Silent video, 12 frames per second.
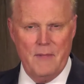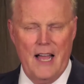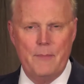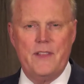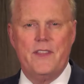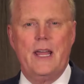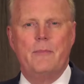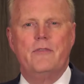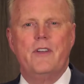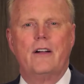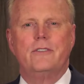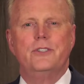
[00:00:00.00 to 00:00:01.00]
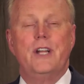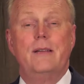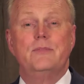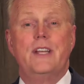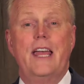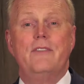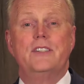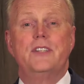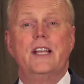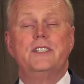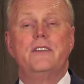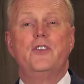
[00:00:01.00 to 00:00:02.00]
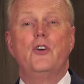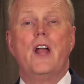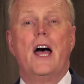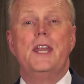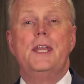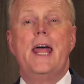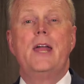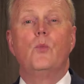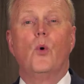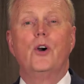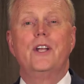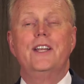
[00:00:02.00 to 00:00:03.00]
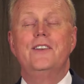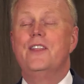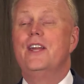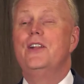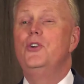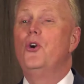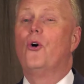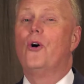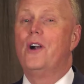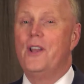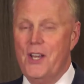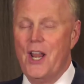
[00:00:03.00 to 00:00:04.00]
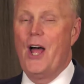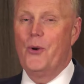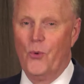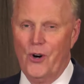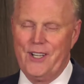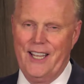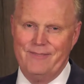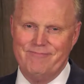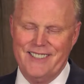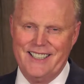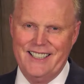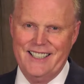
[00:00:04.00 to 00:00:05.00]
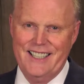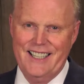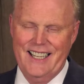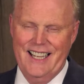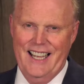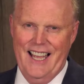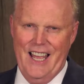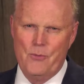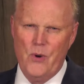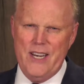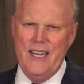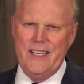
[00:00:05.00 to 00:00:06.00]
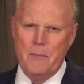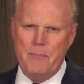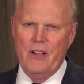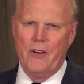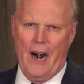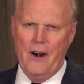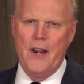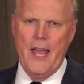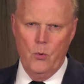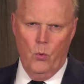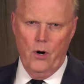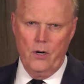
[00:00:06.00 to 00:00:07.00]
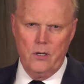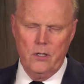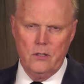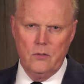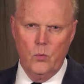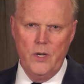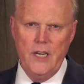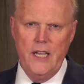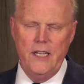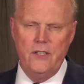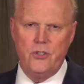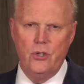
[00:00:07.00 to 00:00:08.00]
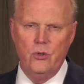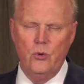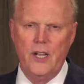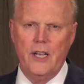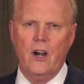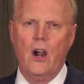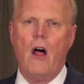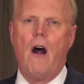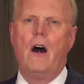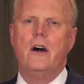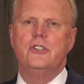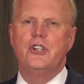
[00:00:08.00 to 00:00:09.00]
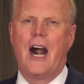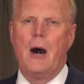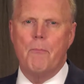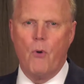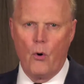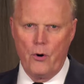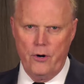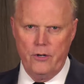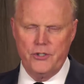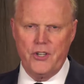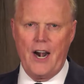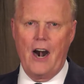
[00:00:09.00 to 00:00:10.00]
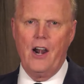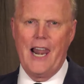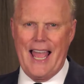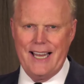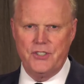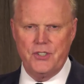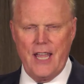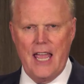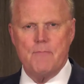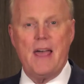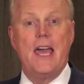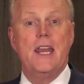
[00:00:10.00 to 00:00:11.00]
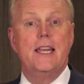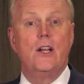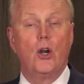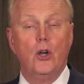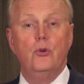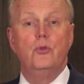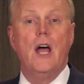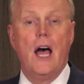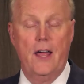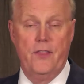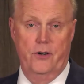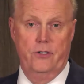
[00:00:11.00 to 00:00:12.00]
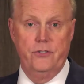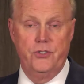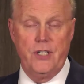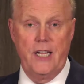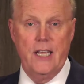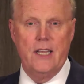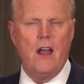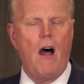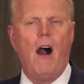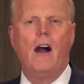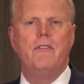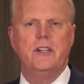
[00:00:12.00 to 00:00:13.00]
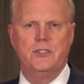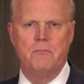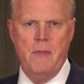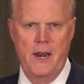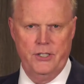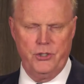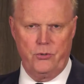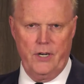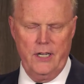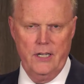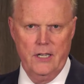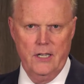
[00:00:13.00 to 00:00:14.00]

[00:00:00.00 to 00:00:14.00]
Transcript: of mine by the name of Dr. James Davis says, if you're not networking, then you're not working. And we need to build our network. We need to enlarge our borders and our landscape and include others in harvest ministry.